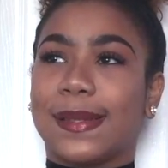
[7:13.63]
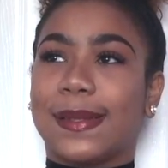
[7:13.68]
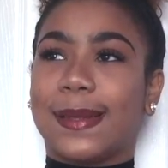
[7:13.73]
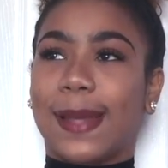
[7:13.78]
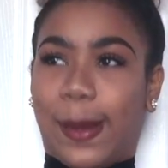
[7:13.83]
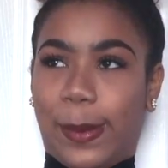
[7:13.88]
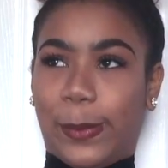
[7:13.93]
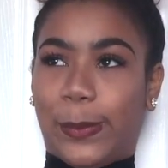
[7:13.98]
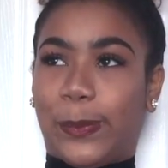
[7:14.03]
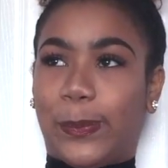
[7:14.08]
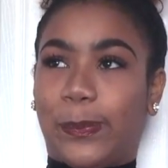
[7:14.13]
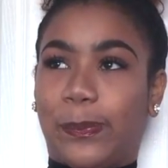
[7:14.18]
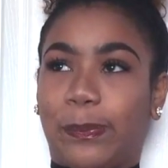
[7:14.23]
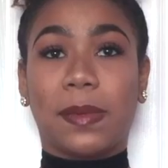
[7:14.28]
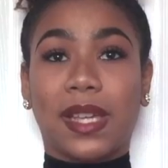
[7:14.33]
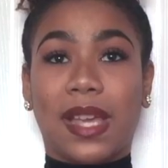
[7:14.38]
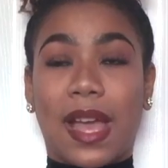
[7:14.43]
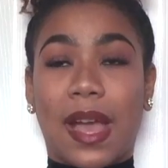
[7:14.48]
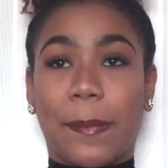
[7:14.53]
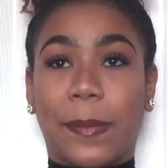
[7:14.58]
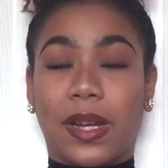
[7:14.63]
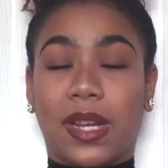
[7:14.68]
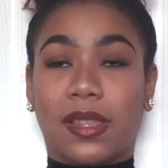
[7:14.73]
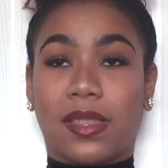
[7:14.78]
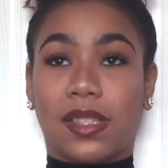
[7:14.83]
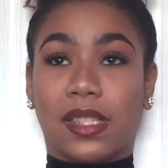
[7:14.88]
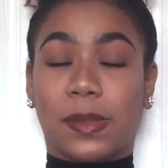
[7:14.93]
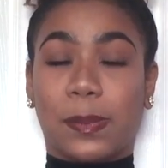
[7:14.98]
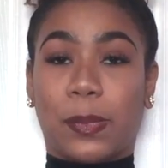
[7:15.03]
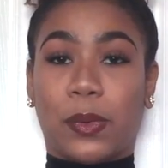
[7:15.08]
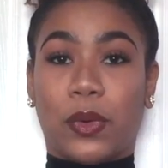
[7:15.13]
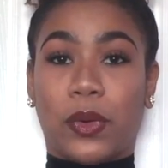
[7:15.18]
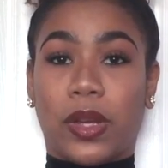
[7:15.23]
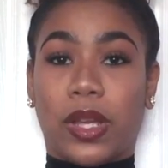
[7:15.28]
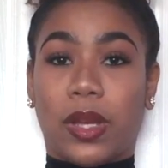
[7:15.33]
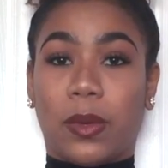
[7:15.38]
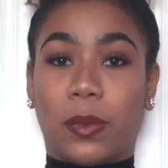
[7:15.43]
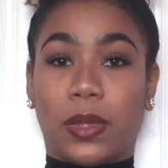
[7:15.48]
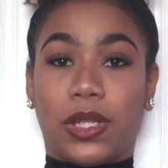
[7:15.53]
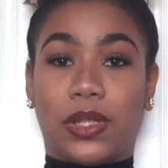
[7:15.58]
So, something happened at this
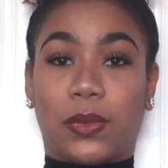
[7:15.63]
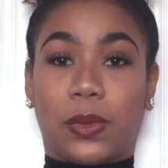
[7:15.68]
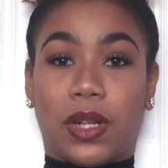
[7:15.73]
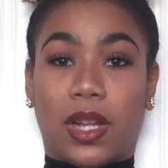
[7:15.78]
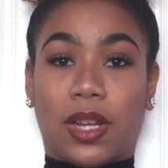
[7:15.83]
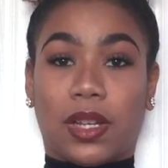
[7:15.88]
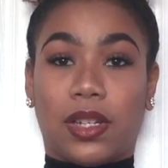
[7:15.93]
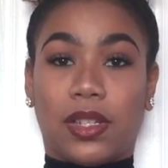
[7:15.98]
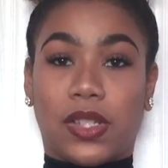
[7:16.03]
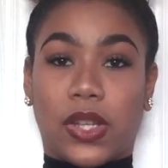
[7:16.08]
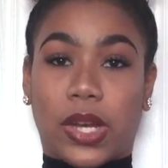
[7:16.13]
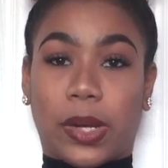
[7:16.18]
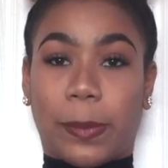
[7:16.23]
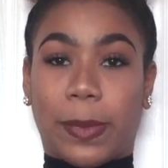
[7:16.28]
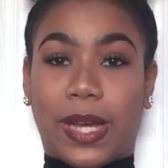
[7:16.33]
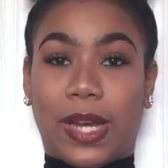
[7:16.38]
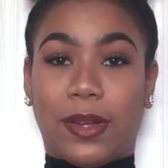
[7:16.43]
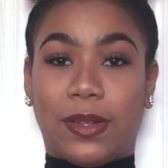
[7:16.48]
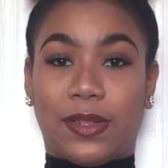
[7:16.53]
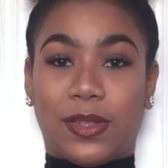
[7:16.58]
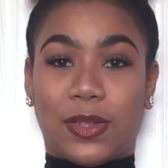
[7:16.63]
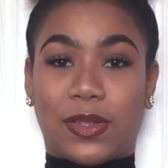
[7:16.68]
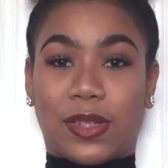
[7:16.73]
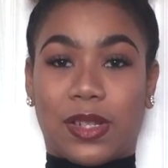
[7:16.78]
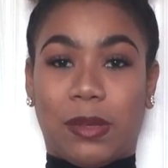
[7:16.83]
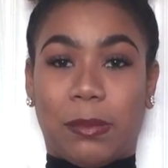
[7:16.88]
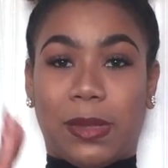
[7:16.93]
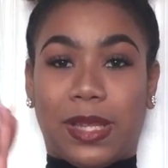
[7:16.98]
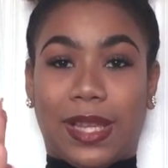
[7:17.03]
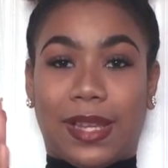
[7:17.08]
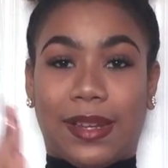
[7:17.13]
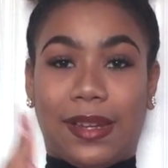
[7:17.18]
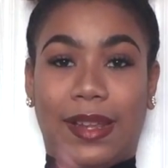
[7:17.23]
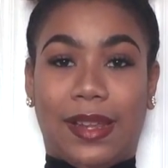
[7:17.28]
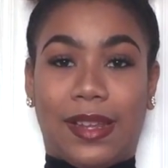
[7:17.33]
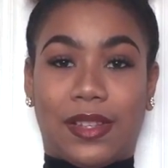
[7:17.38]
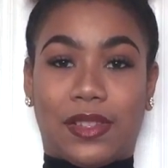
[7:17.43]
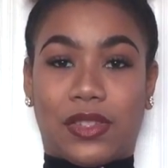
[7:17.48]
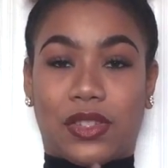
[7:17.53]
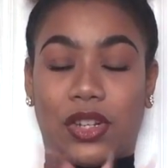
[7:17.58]
point, which we're not going to talk about. It's just going to be like an
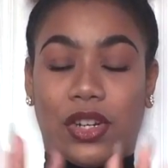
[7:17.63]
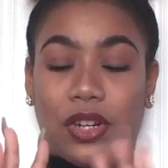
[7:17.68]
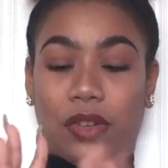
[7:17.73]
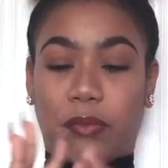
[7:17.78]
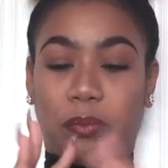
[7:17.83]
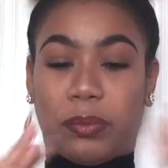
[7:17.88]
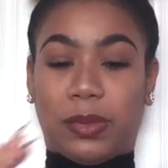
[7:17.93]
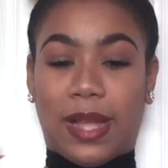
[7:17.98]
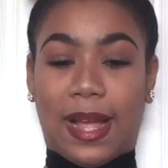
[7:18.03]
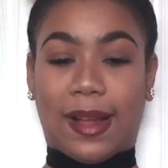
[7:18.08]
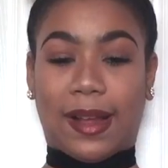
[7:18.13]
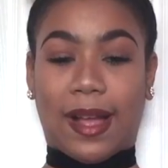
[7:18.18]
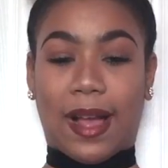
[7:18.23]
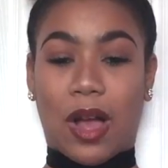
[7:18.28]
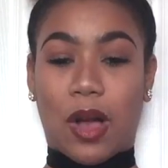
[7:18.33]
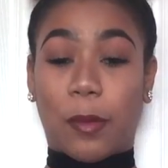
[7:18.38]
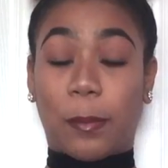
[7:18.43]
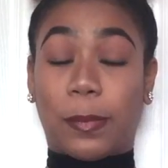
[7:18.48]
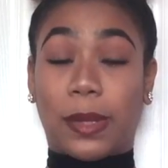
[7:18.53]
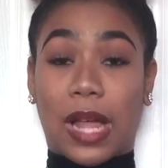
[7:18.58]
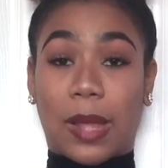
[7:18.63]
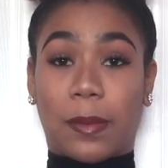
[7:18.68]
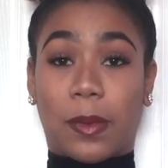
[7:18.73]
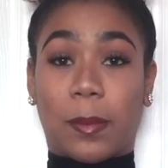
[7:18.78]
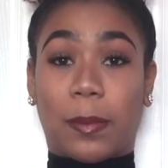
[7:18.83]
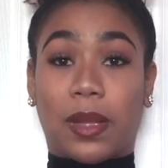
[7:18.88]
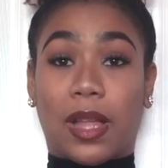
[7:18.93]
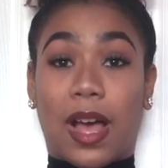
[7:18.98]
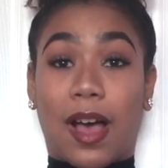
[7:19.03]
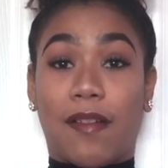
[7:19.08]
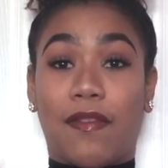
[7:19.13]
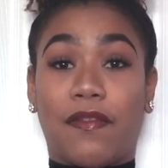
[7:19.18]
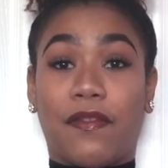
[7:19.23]
insert of blackout, blah, blah, blah.